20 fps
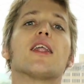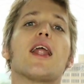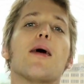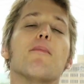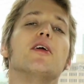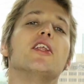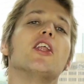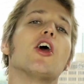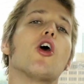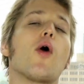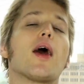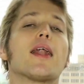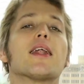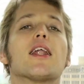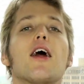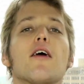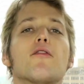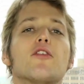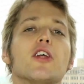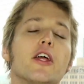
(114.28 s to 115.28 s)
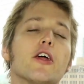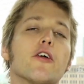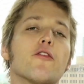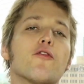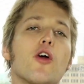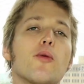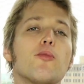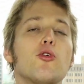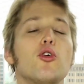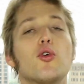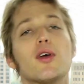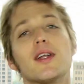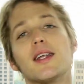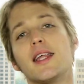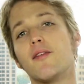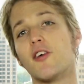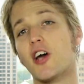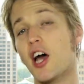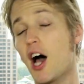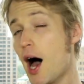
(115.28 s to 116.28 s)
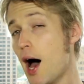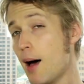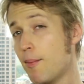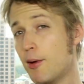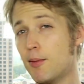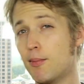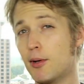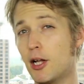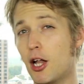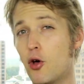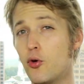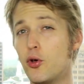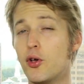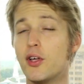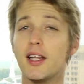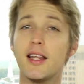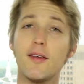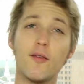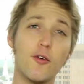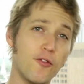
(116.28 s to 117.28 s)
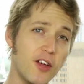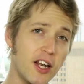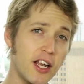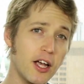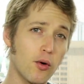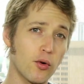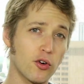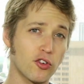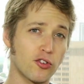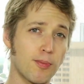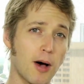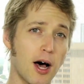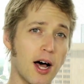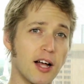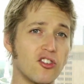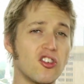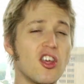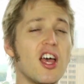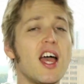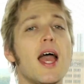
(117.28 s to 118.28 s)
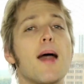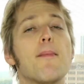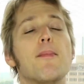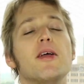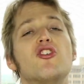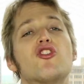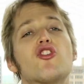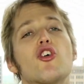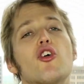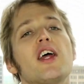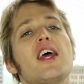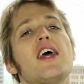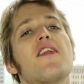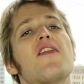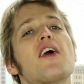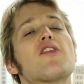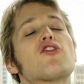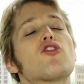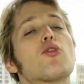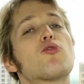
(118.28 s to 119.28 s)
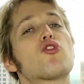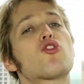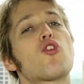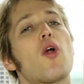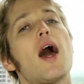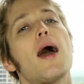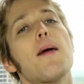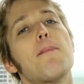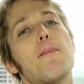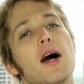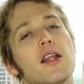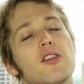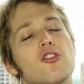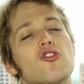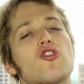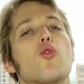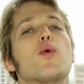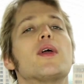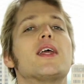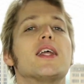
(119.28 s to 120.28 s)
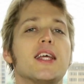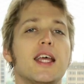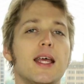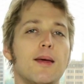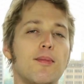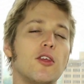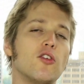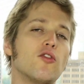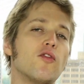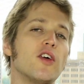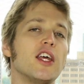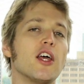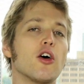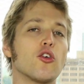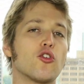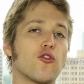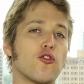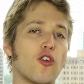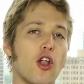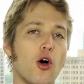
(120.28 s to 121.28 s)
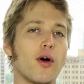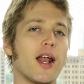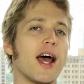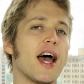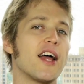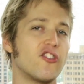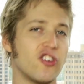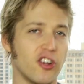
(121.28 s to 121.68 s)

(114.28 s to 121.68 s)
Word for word: Let me know. I'd love to hear from you. You can leave a comment below. You can leave a video response, and be sure to hit that subscribe button so we can keep these videos flowing at